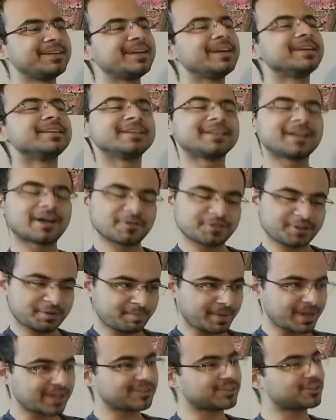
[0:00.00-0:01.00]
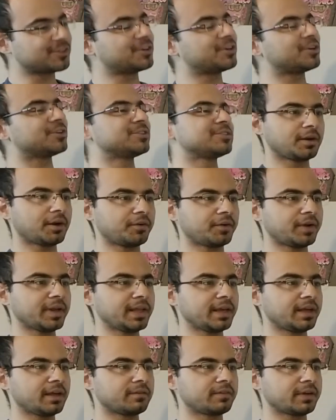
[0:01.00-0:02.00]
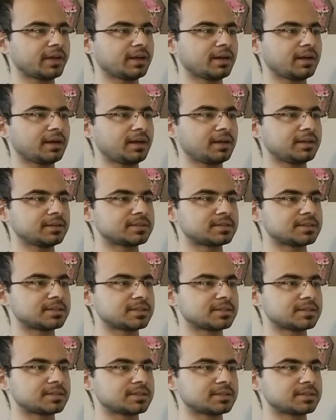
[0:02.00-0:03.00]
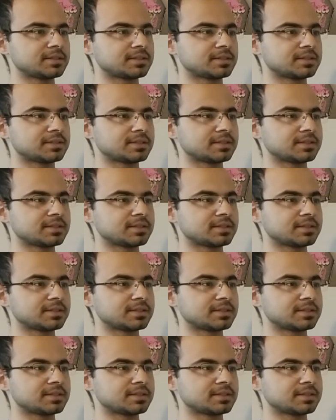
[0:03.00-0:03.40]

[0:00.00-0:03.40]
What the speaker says: 80,000 pesos. They're really giving us